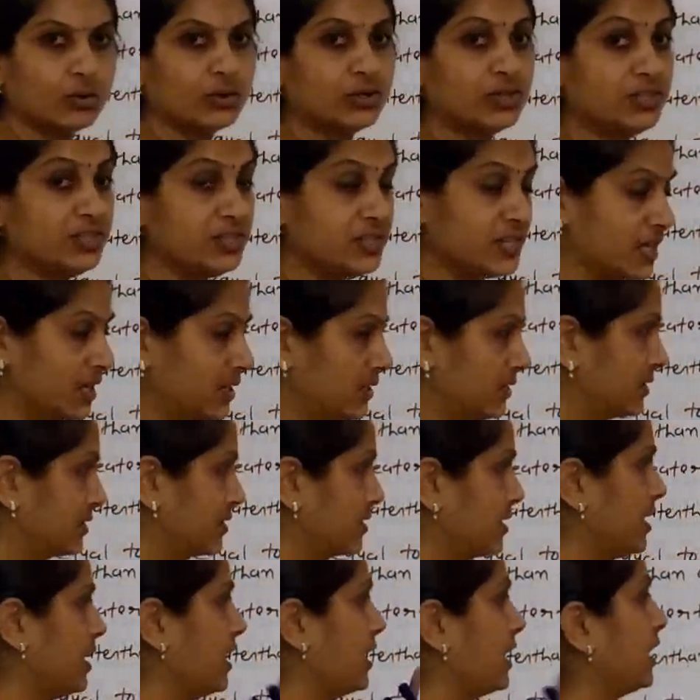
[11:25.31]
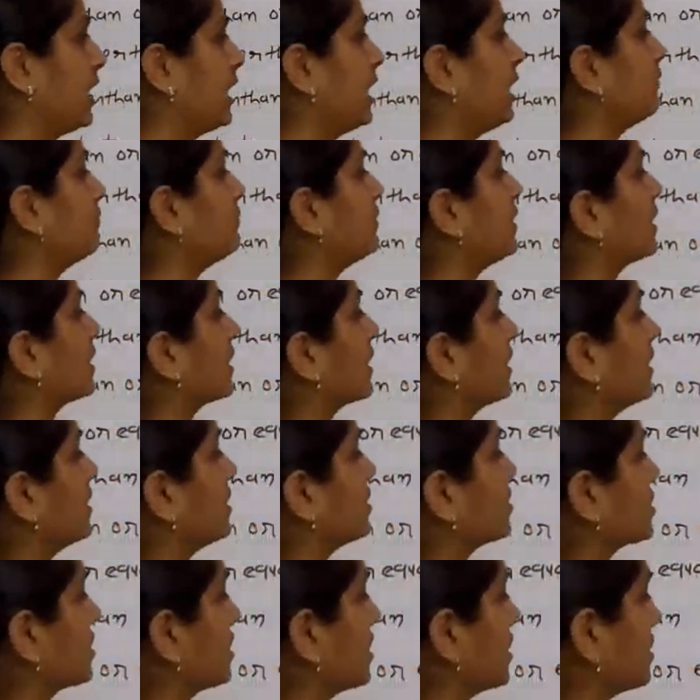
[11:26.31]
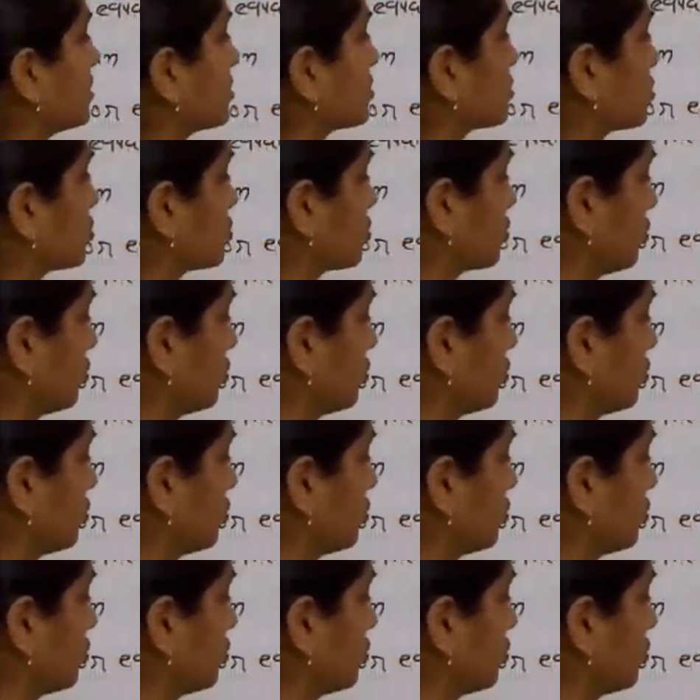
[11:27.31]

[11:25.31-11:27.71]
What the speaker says: Yes. If the condition is